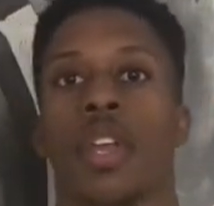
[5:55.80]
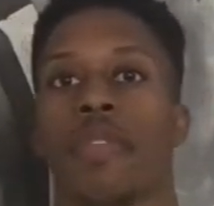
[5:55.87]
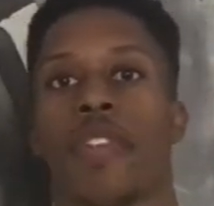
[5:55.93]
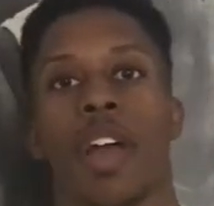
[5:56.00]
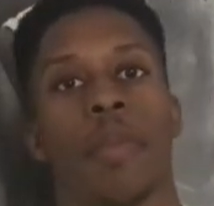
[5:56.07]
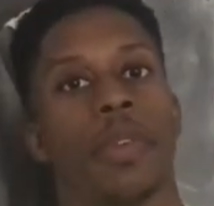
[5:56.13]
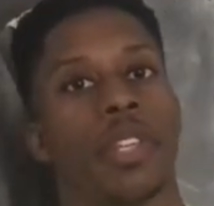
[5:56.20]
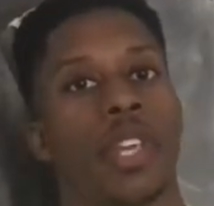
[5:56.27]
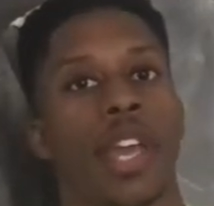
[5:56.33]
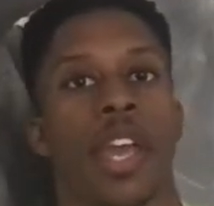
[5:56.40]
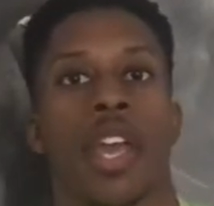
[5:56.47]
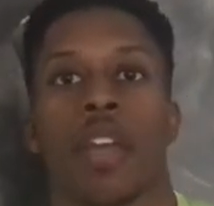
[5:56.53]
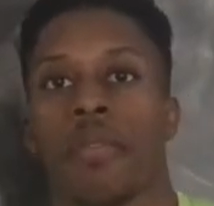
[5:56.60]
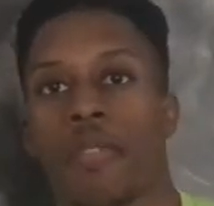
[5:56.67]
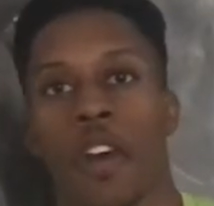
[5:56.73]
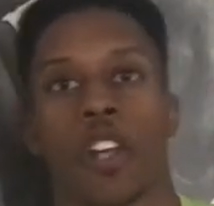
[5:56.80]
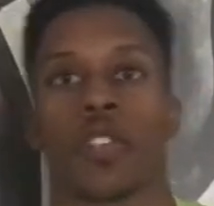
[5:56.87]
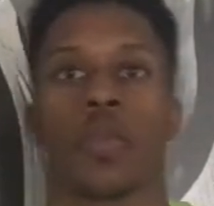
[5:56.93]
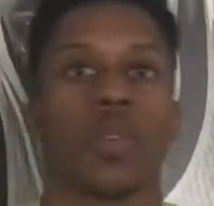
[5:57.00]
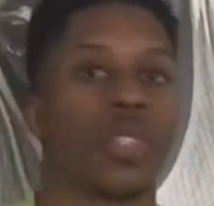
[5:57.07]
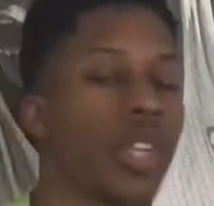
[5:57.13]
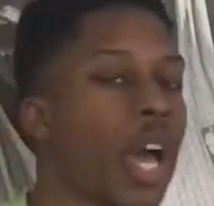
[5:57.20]
vitamin K,
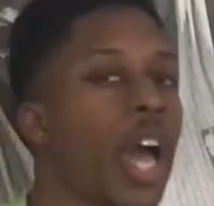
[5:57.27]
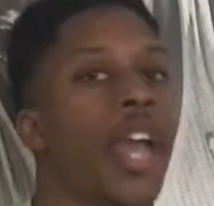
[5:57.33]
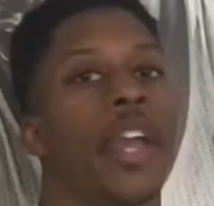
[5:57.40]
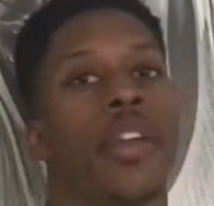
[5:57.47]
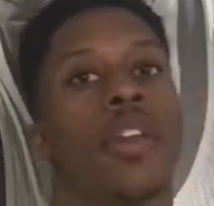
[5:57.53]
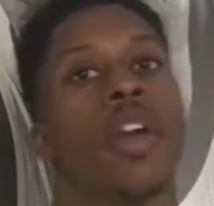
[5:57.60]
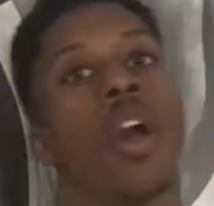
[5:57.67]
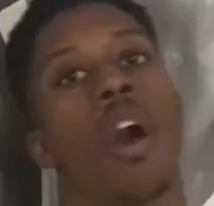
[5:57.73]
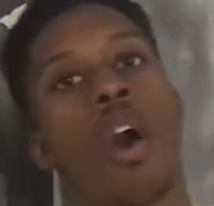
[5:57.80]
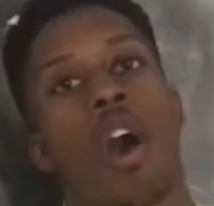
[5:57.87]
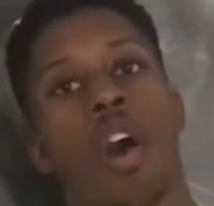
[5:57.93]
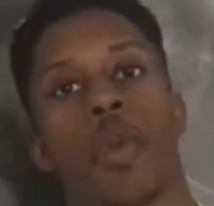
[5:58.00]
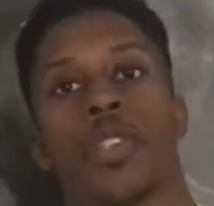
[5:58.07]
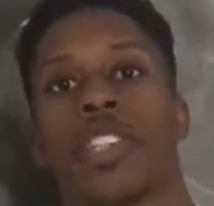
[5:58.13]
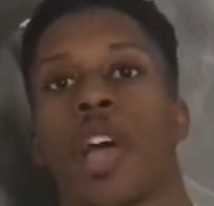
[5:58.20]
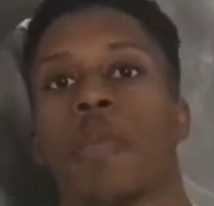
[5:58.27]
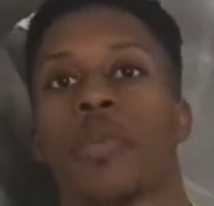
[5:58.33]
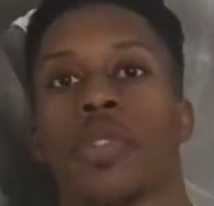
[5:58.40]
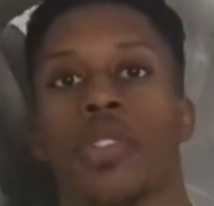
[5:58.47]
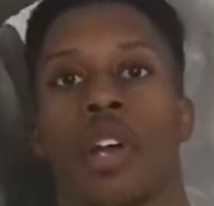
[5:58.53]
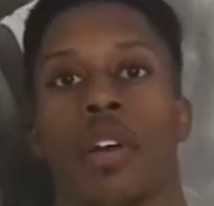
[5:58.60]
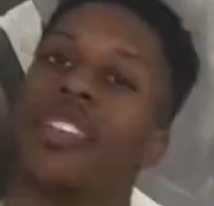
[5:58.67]
phosphorus, iron, all this type of
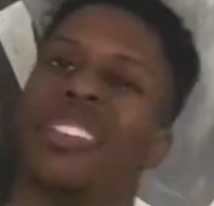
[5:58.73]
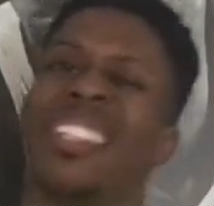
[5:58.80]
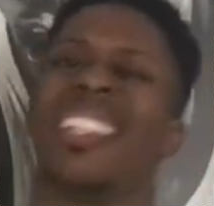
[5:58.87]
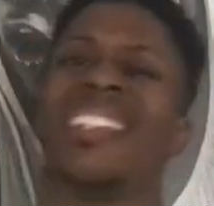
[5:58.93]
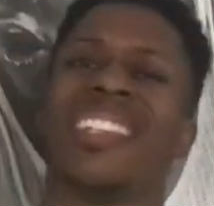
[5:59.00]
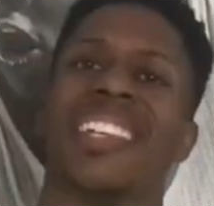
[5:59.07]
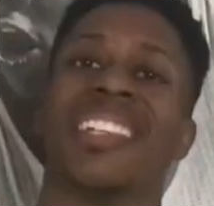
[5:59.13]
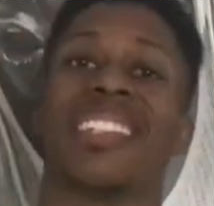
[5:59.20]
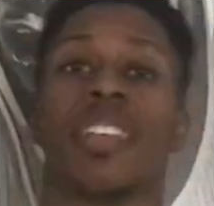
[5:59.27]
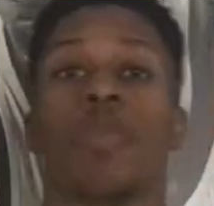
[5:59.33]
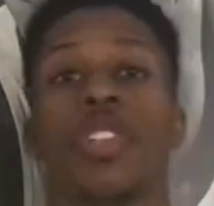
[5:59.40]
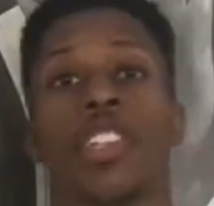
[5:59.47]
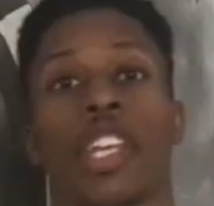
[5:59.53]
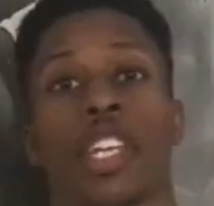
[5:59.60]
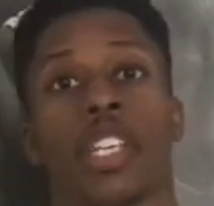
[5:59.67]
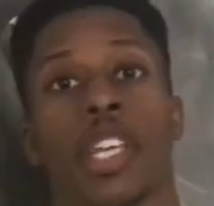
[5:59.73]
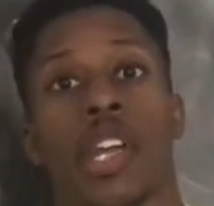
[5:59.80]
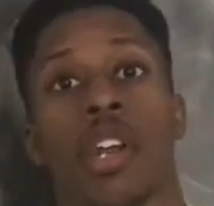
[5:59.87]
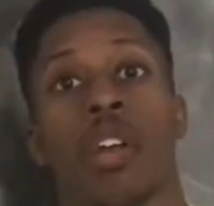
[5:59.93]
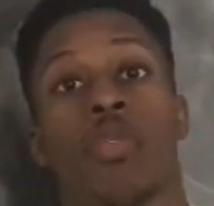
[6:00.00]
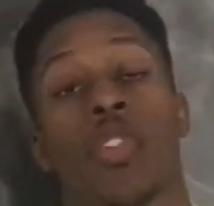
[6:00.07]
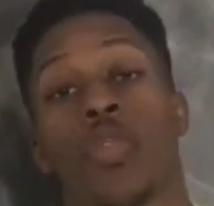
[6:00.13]
stuff. These things can be taken
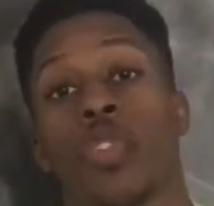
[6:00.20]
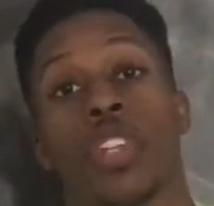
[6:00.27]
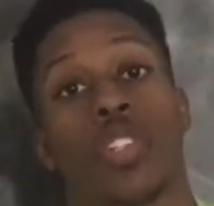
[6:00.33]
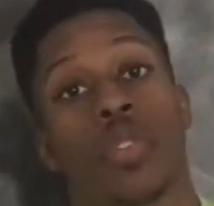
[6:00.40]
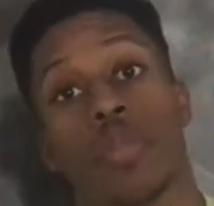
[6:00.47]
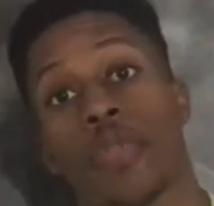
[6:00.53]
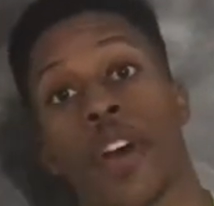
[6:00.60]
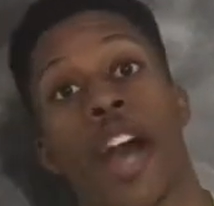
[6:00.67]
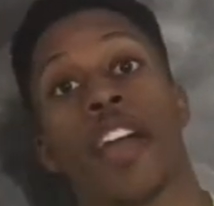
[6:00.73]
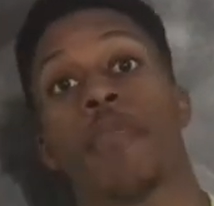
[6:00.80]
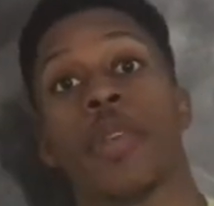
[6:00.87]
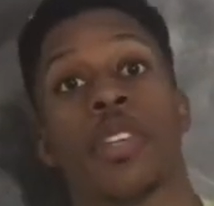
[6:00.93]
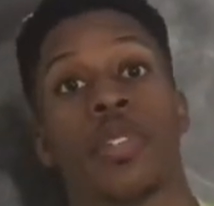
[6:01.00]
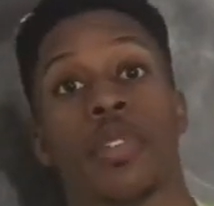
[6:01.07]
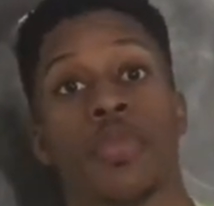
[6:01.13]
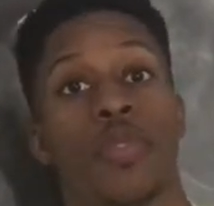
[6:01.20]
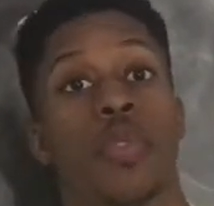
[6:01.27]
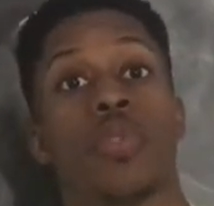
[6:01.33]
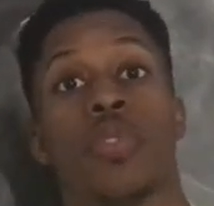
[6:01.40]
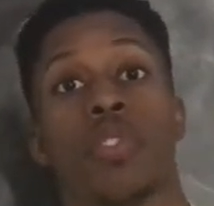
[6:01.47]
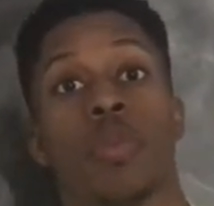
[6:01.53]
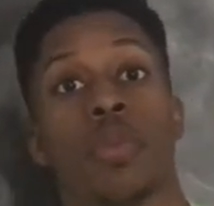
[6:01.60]
care of if you eat your 5 basic
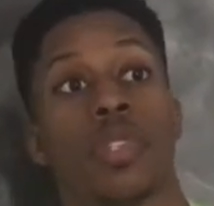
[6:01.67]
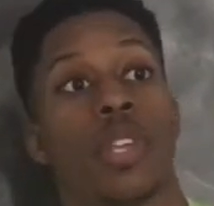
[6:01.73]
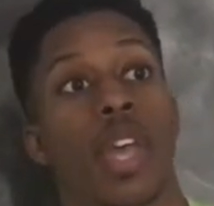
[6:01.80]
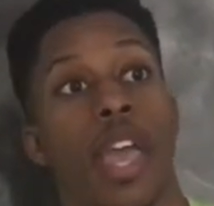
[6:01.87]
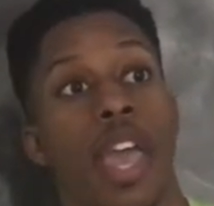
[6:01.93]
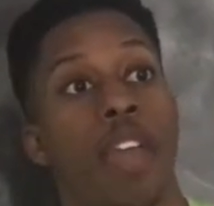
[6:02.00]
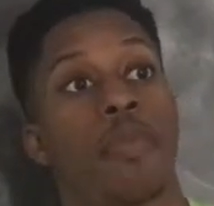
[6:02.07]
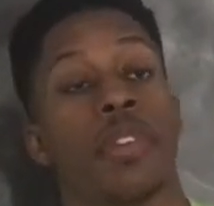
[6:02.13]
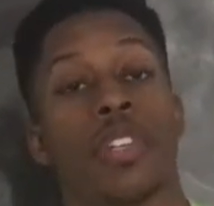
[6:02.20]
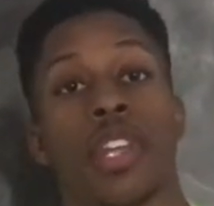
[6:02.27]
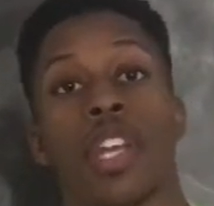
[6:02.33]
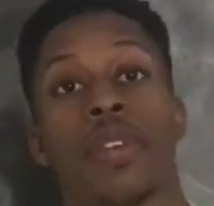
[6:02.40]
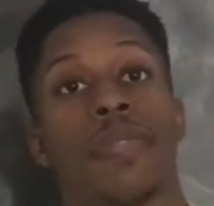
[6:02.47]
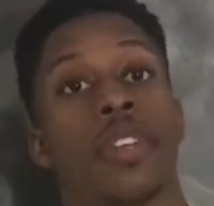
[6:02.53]
food groups every day. If